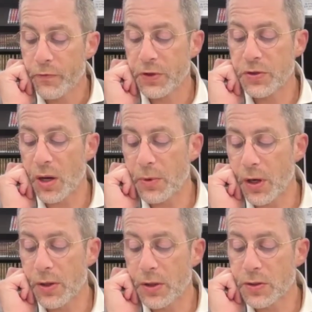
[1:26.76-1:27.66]

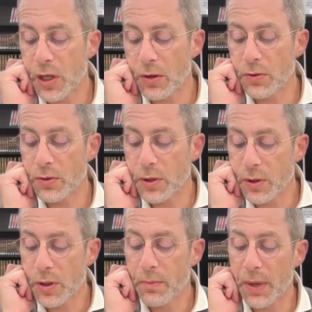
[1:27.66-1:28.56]
V'daman ta'un
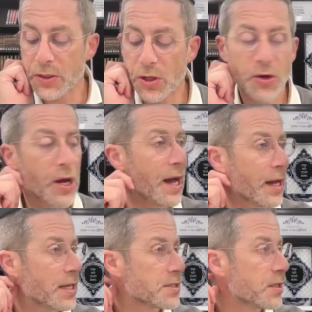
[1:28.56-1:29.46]
matana
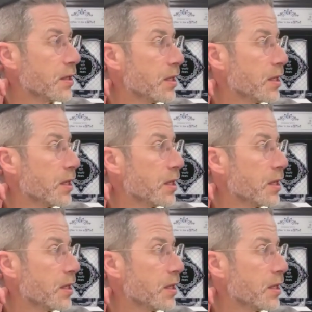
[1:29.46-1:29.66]
achas.